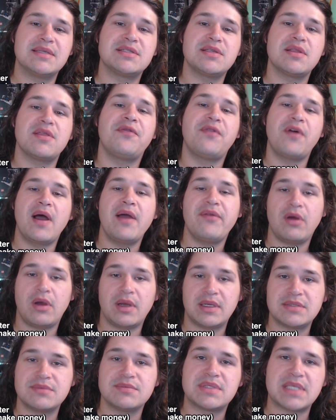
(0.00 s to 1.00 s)
So the five
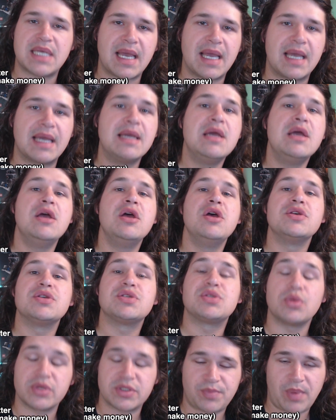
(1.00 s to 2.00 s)
items are
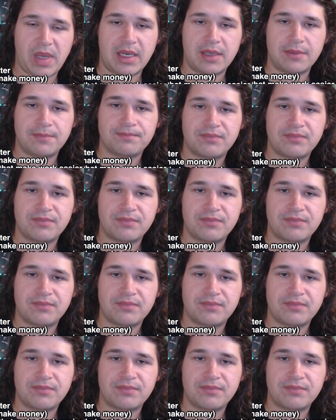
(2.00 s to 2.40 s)
source better,